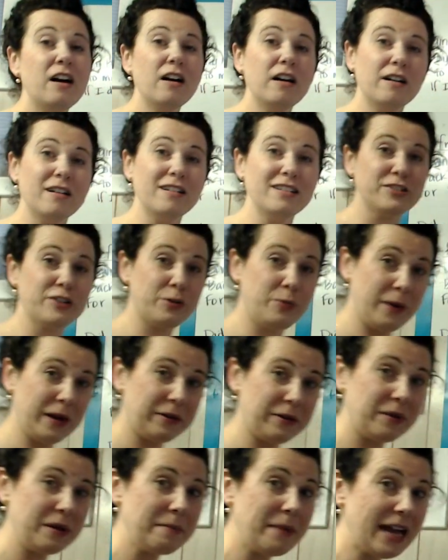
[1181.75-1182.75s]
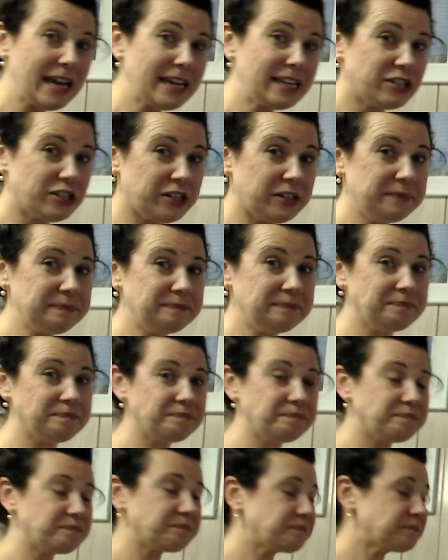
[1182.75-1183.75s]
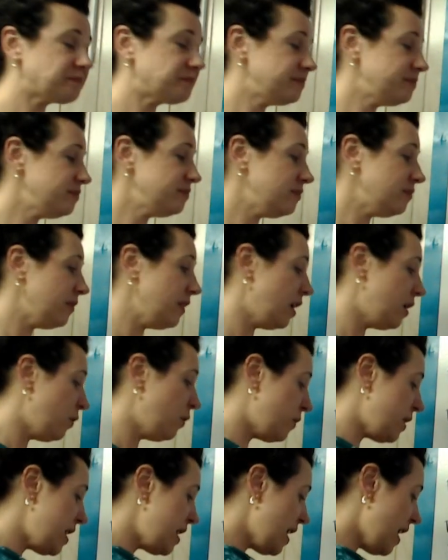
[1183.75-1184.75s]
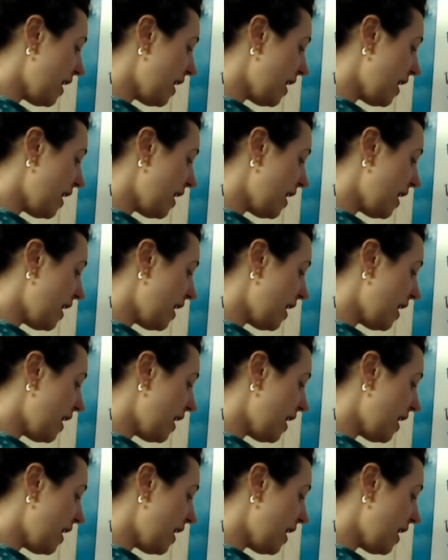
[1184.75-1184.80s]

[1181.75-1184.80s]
Quick reminder, we have